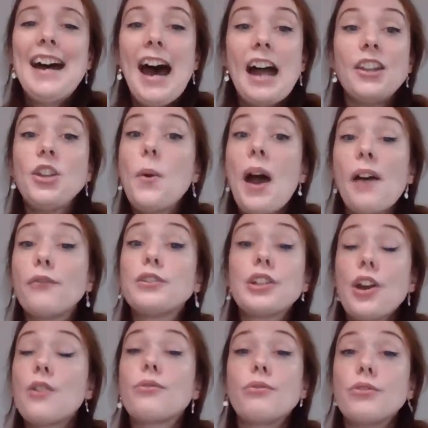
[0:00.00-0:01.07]
And you have to
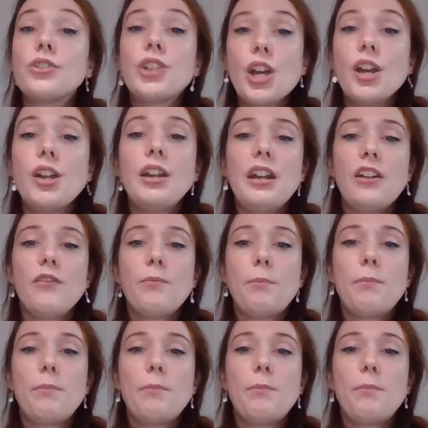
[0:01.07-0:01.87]
go through the journey of